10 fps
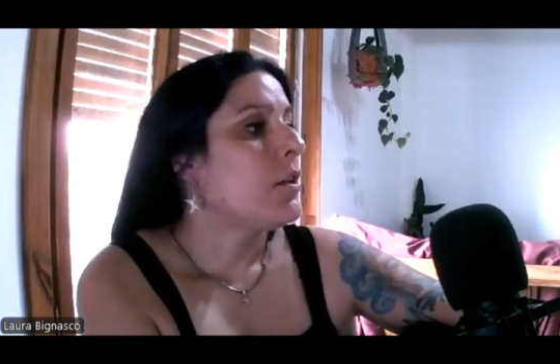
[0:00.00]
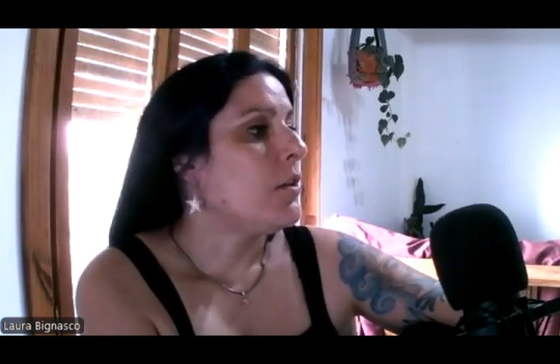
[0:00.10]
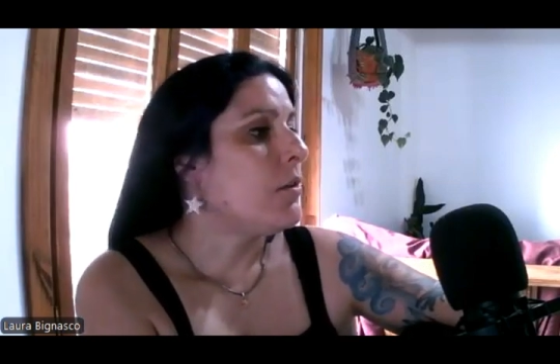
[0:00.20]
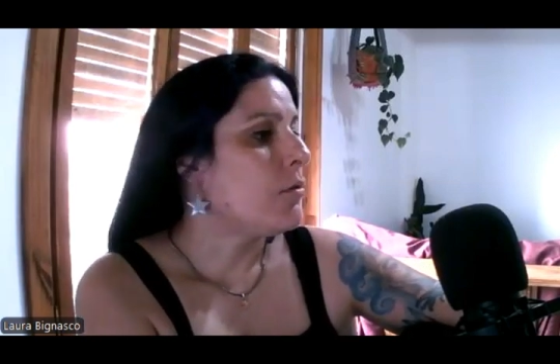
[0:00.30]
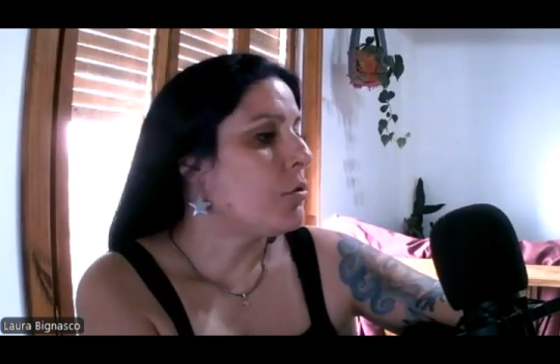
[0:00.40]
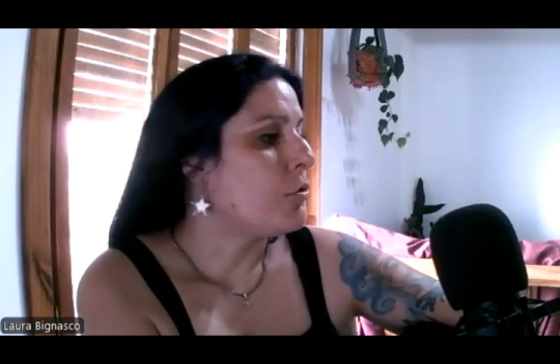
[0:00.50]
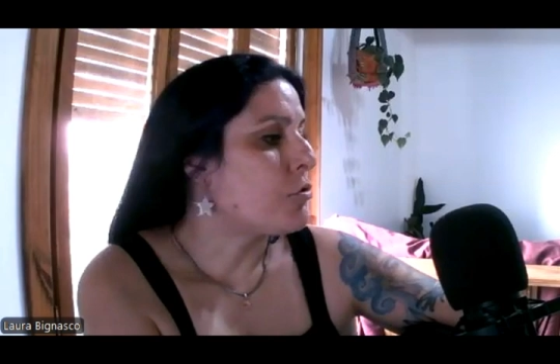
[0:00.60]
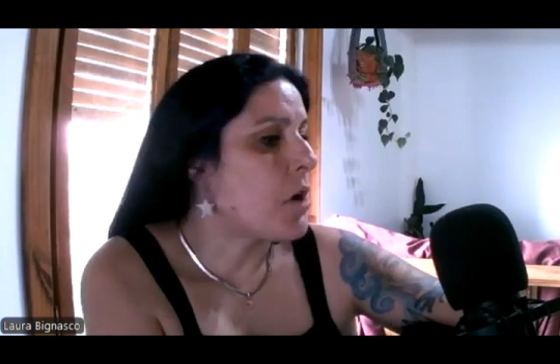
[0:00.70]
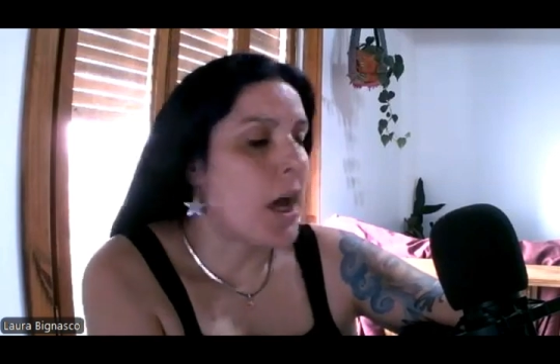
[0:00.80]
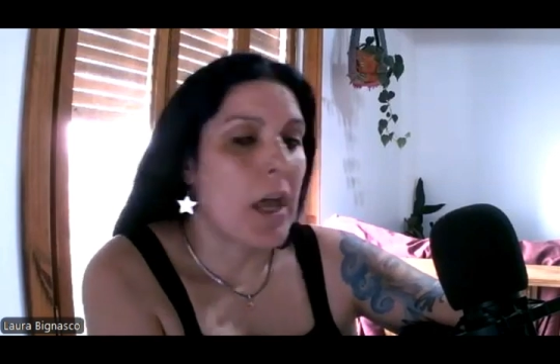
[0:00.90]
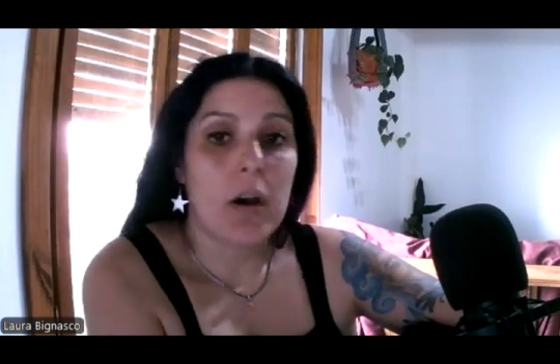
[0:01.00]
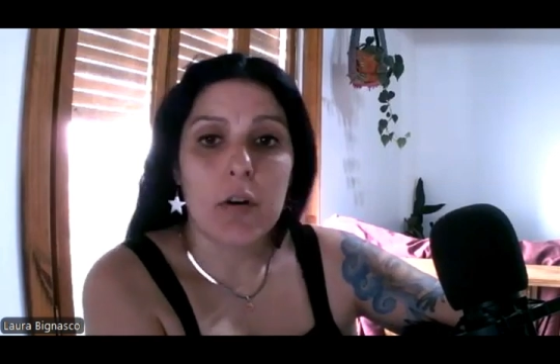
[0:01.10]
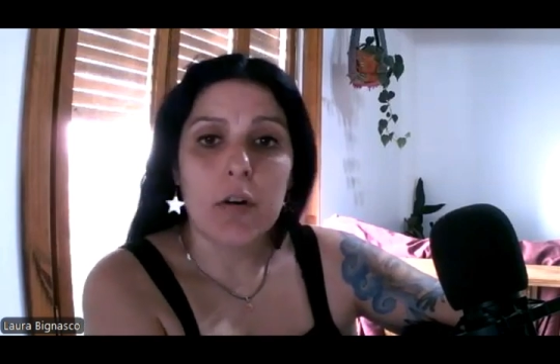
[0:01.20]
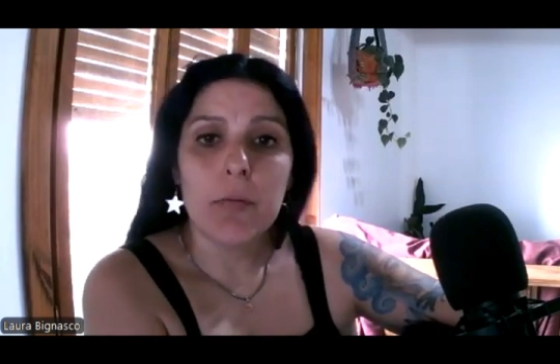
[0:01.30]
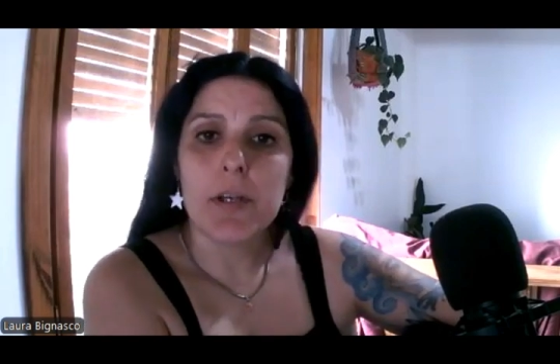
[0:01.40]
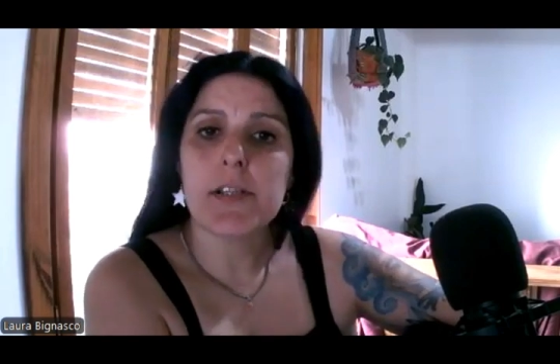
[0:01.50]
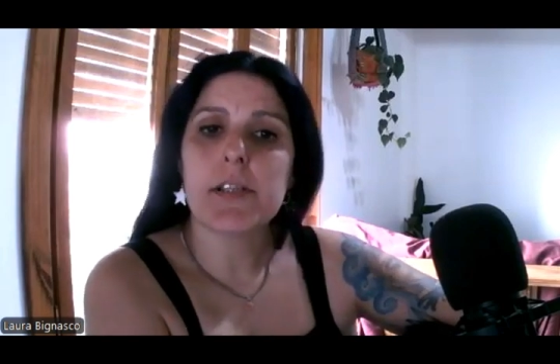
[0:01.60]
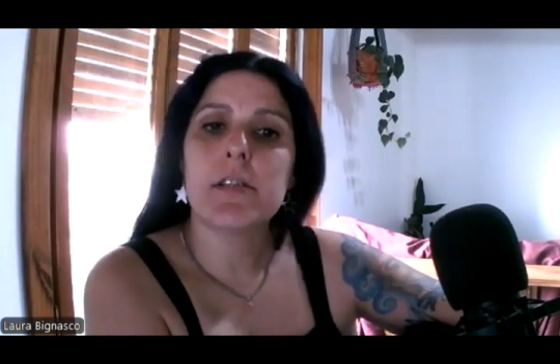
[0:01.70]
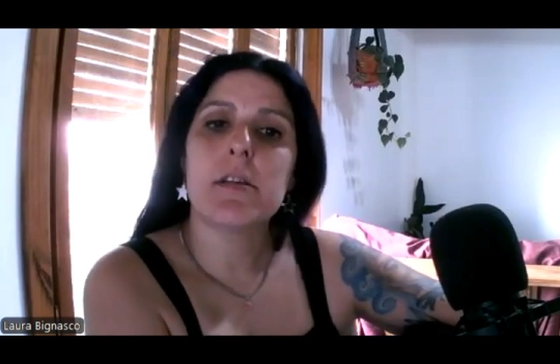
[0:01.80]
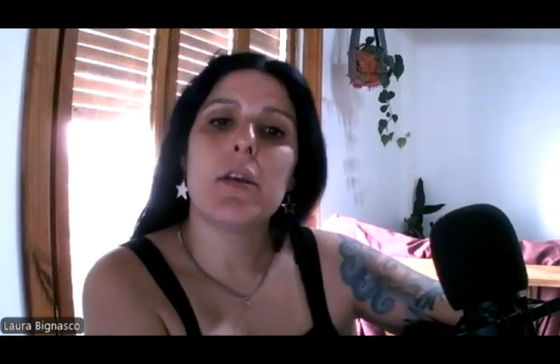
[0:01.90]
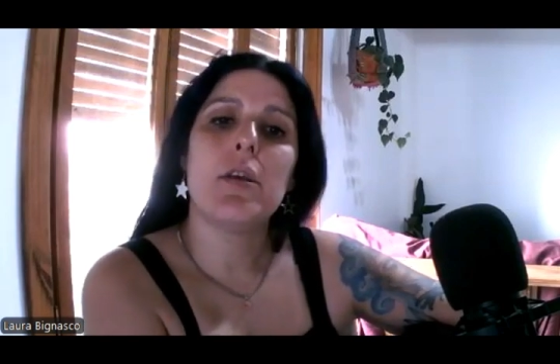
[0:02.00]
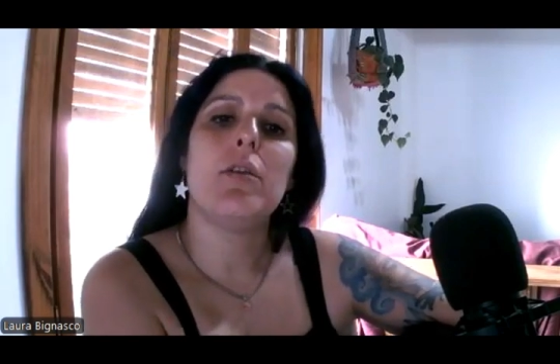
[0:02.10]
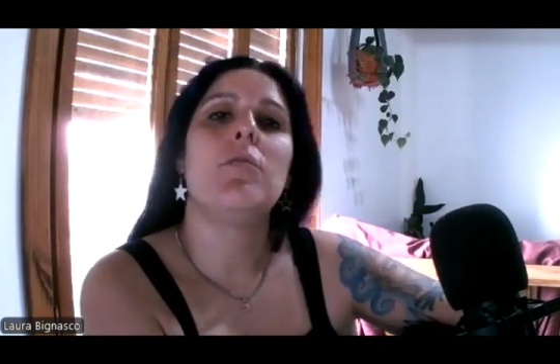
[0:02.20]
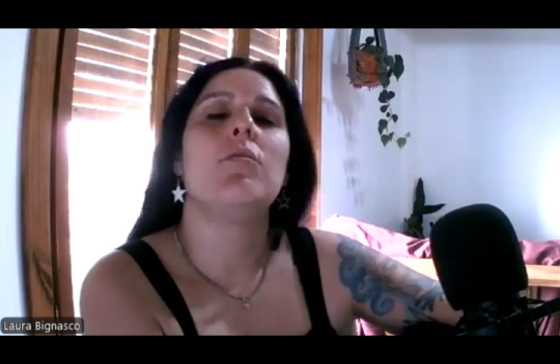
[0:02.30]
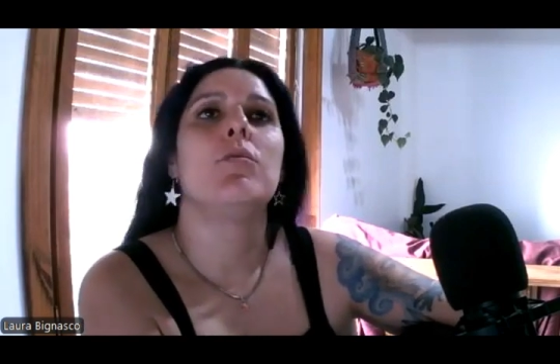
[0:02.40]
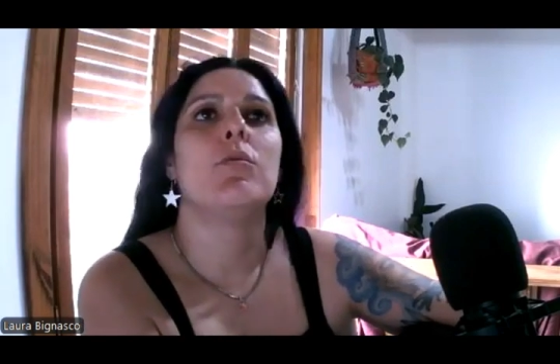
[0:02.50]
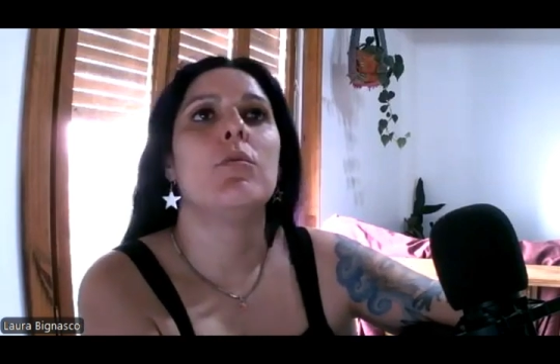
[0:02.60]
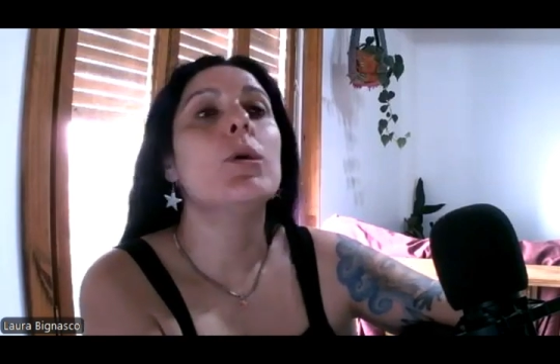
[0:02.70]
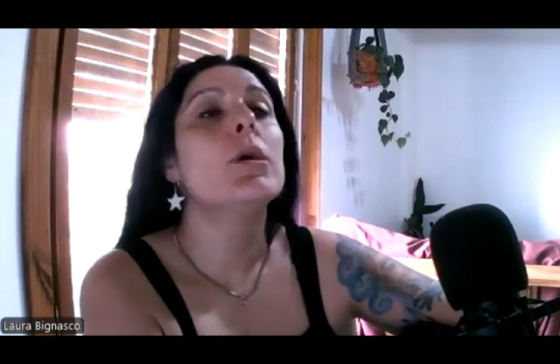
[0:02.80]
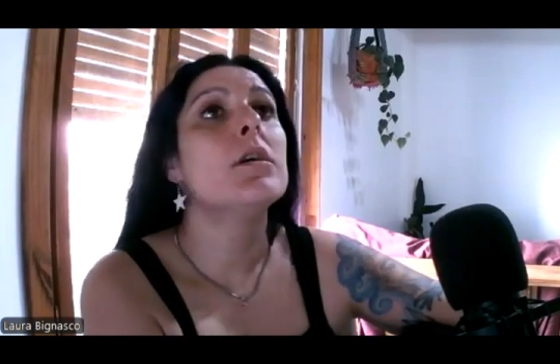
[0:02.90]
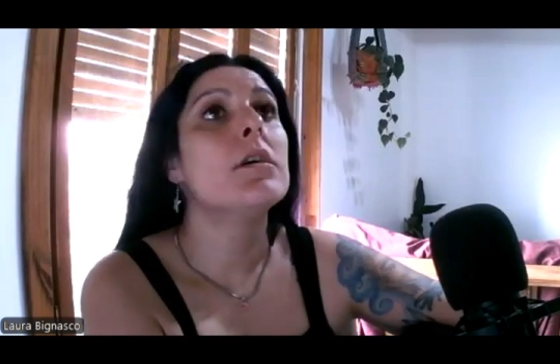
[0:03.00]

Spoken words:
you try hobbies, you